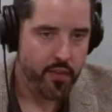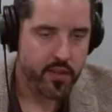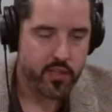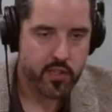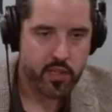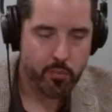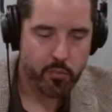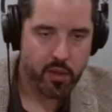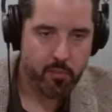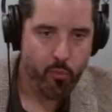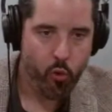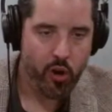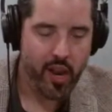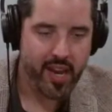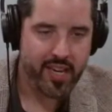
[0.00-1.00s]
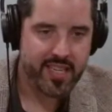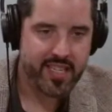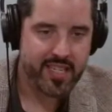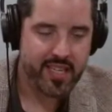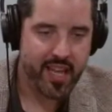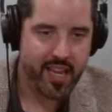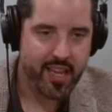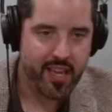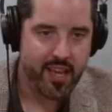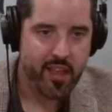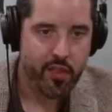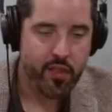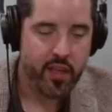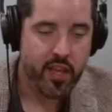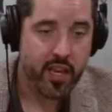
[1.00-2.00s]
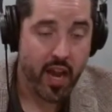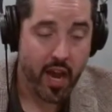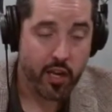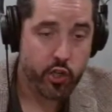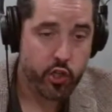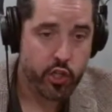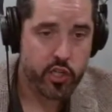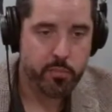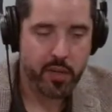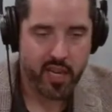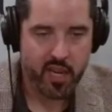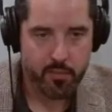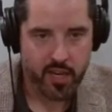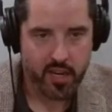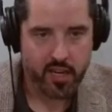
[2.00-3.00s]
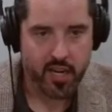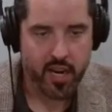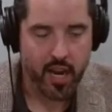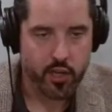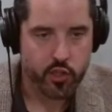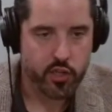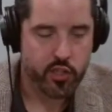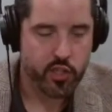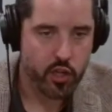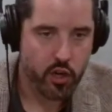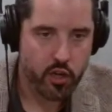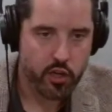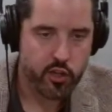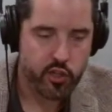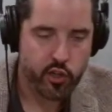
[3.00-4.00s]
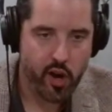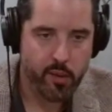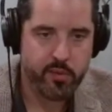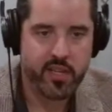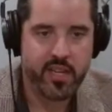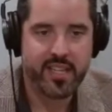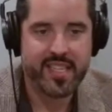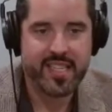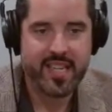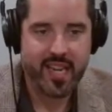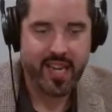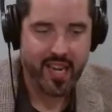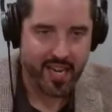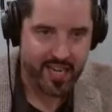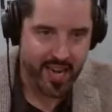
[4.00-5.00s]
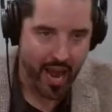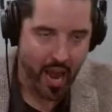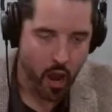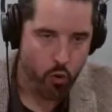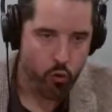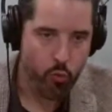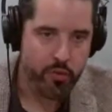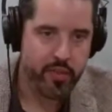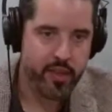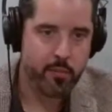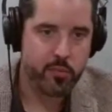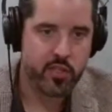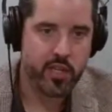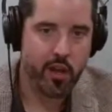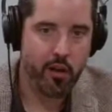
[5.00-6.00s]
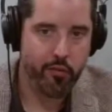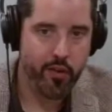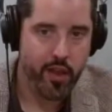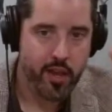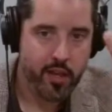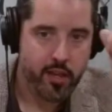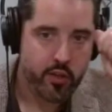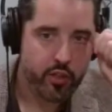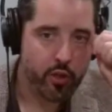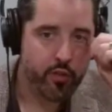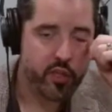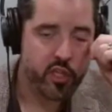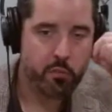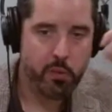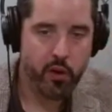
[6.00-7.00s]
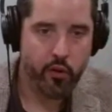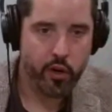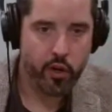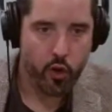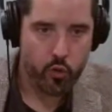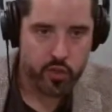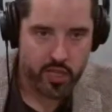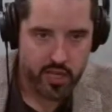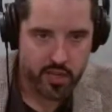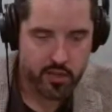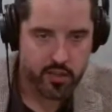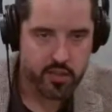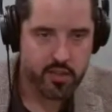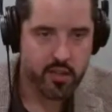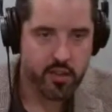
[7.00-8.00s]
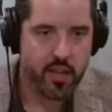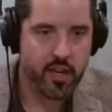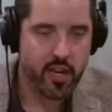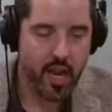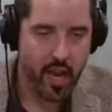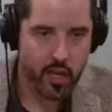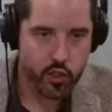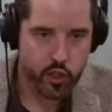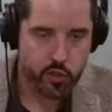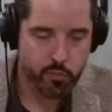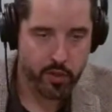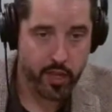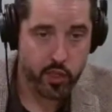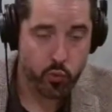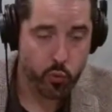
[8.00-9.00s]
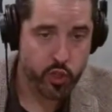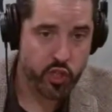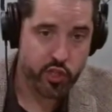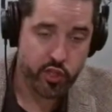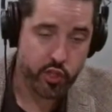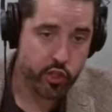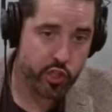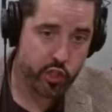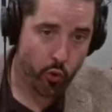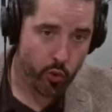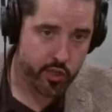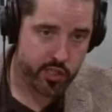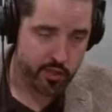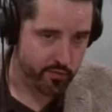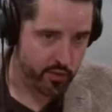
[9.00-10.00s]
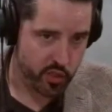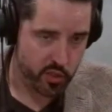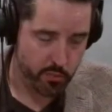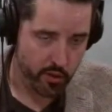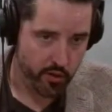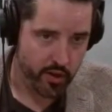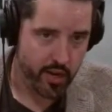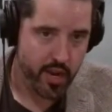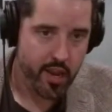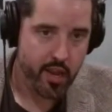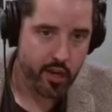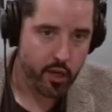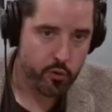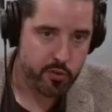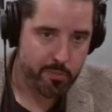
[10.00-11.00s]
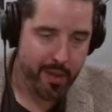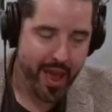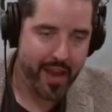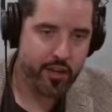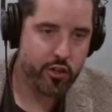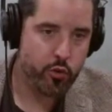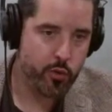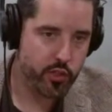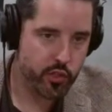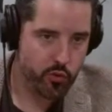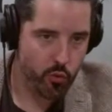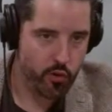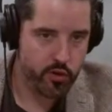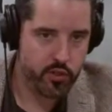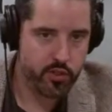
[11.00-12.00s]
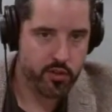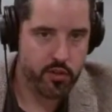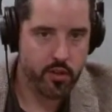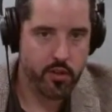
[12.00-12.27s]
And this is something more like the conscious becoming unconscious. Jung describes it as sinking down within himself. So the spirit goes into the unconscious place, which is the source of the spirit. It goes back to its source.